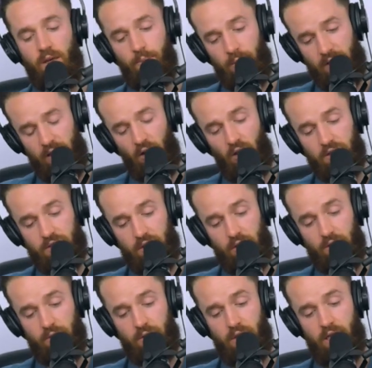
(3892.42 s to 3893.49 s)
But then
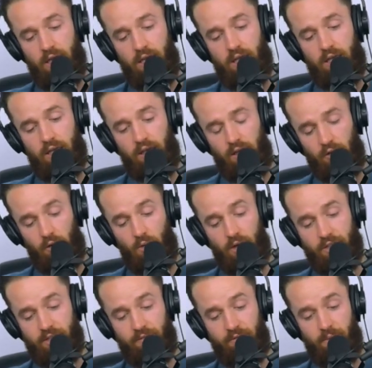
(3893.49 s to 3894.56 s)
also another
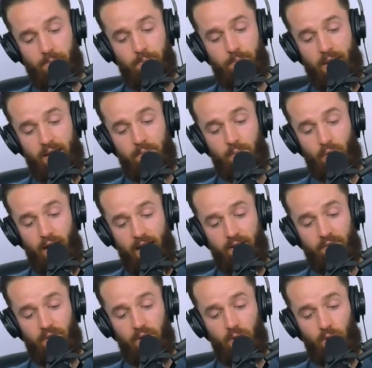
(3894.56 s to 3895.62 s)
question from Ben
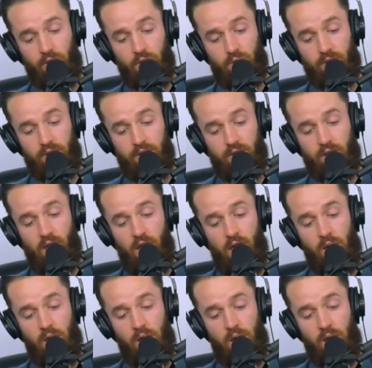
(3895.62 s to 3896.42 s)
Bradford, which was,